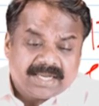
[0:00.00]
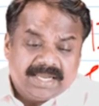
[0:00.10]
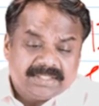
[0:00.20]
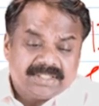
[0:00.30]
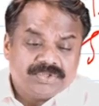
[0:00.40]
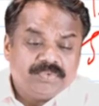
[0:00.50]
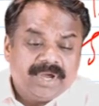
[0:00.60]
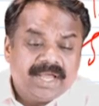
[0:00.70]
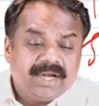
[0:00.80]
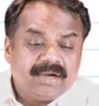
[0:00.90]
cases
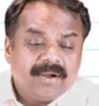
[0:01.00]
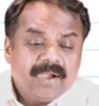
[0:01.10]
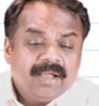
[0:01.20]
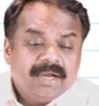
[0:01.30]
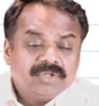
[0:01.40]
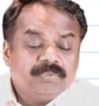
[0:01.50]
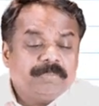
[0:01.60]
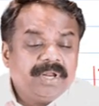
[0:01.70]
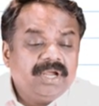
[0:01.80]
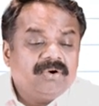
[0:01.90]
where
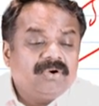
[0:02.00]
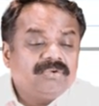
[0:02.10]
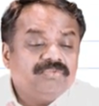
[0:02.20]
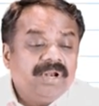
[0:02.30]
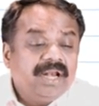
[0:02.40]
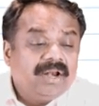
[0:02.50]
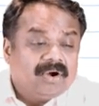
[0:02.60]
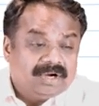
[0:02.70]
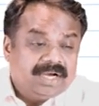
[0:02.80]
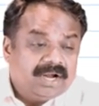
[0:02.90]
Supreme Court will
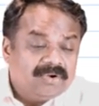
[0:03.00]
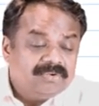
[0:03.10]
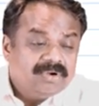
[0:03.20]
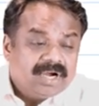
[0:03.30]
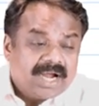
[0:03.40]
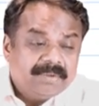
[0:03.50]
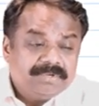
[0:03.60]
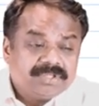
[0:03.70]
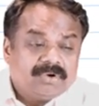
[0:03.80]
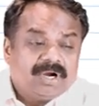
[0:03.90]
not. Now, I am
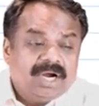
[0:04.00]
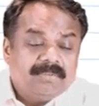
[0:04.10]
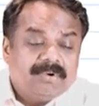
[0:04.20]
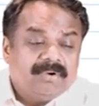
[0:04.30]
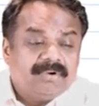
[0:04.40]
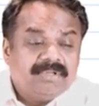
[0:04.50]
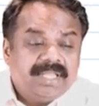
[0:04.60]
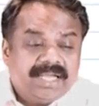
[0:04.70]
just talking about the